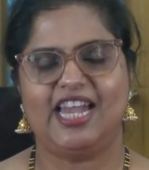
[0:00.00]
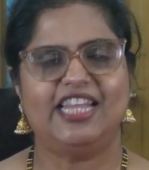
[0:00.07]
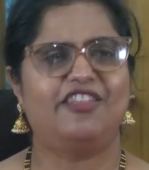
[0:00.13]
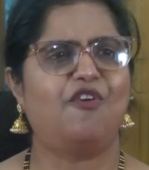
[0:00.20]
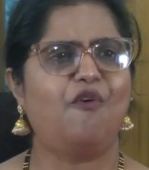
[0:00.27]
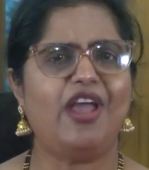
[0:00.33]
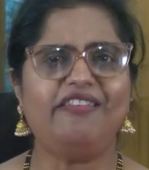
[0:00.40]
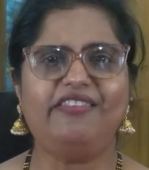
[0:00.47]

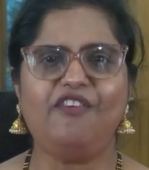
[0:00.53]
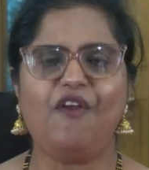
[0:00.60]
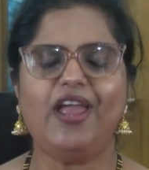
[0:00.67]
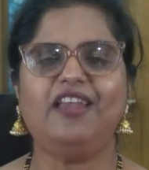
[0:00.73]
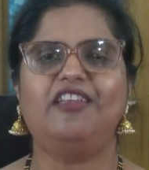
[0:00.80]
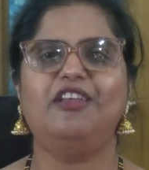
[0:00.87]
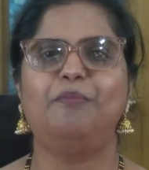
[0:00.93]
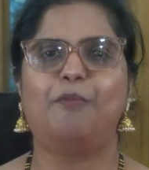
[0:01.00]
The
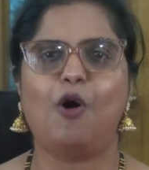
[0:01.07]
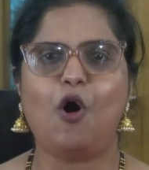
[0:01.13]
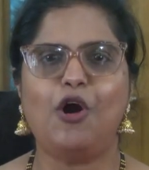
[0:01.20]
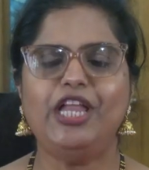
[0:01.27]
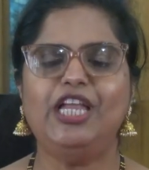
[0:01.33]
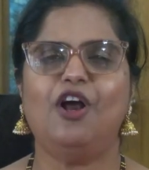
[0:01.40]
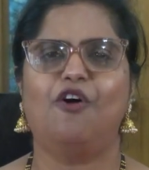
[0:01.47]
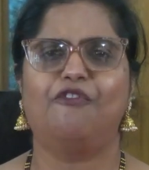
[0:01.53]
resurrected
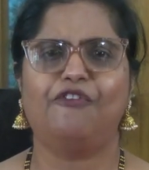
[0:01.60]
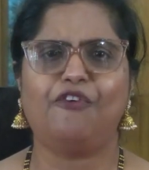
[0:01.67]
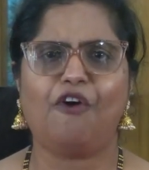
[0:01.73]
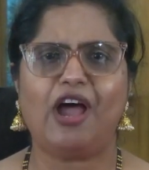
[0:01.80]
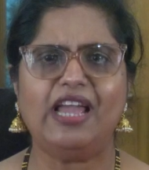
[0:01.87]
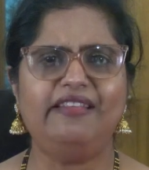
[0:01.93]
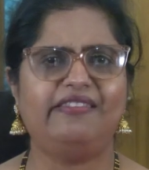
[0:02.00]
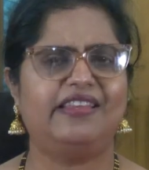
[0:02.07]
body of
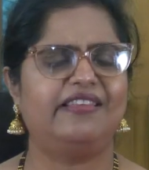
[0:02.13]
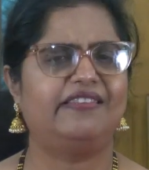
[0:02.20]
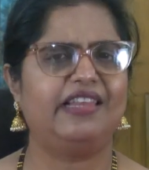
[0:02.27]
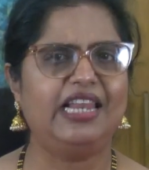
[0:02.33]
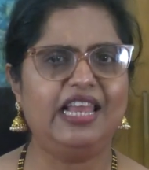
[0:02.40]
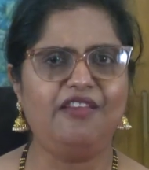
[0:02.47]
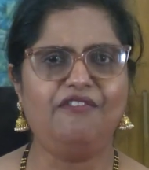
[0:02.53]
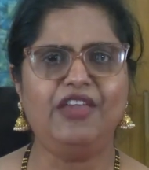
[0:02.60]
Christ is
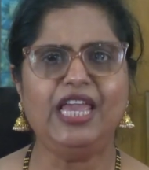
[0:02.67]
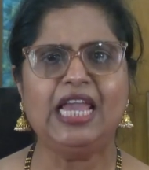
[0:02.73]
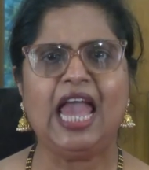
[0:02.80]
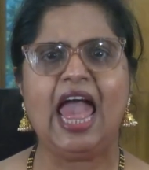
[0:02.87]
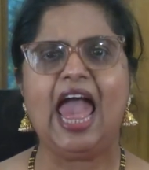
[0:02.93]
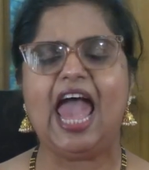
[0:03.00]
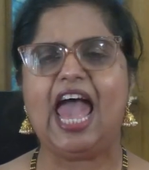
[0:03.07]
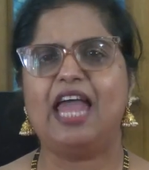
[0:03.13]
living
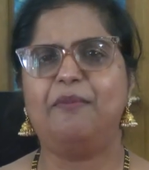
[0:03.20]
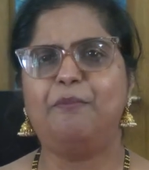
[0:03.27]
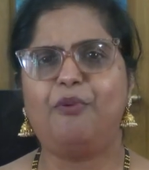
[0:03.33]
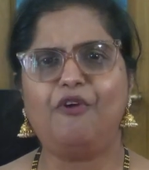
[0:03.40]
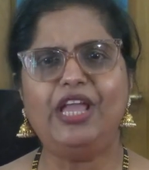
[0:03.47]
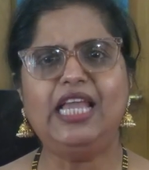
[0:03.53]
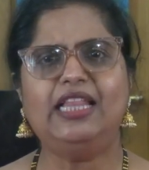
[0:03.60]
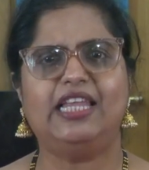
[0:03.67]
and
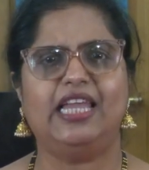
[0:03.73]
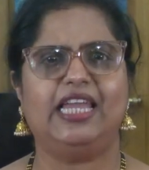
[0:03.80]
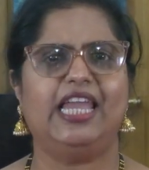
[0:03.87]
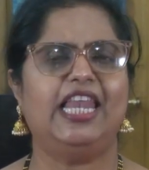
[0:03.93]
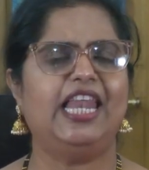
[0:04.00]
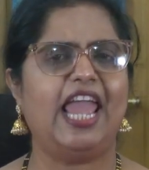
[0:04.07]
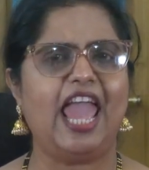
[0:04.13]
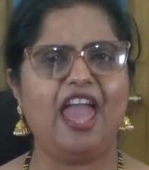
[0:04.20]
breathing
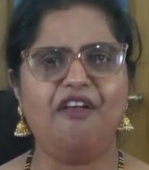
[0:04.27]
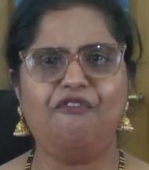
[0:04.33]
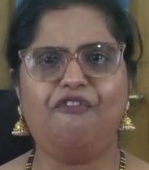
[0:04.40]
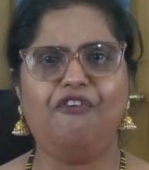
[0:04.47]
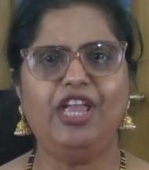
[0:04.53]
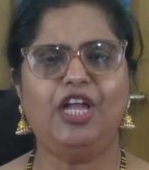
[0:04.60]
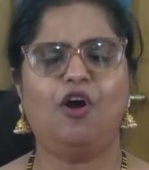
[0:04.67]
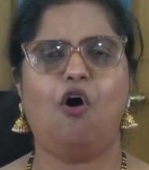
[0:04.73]
in
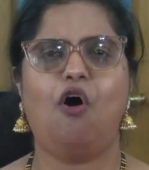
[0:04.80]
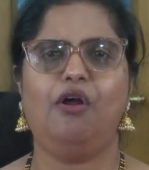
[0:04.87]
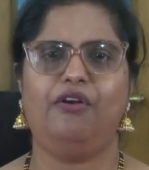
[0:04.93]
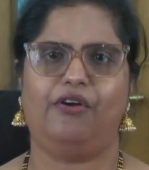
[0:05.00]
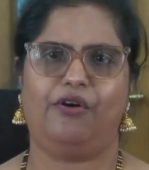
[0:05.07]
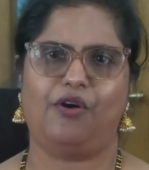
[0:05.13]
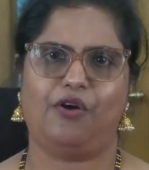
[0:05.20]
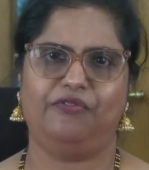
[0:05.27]
every
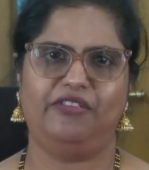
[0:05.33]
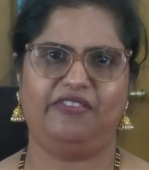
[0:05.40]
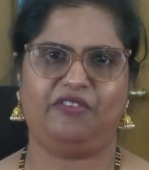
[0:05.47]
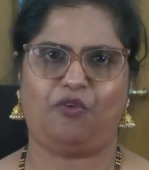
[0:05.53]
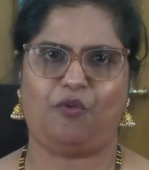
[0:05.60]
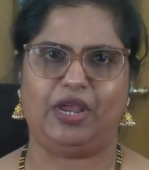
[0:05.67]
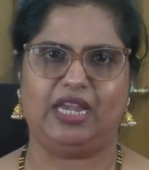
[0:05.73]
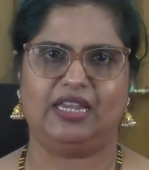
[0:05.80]
corner of the
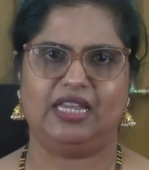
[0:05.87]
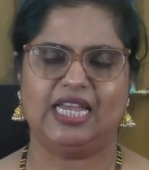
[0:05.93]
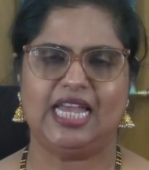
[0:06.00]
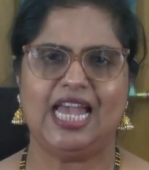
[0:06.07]
street,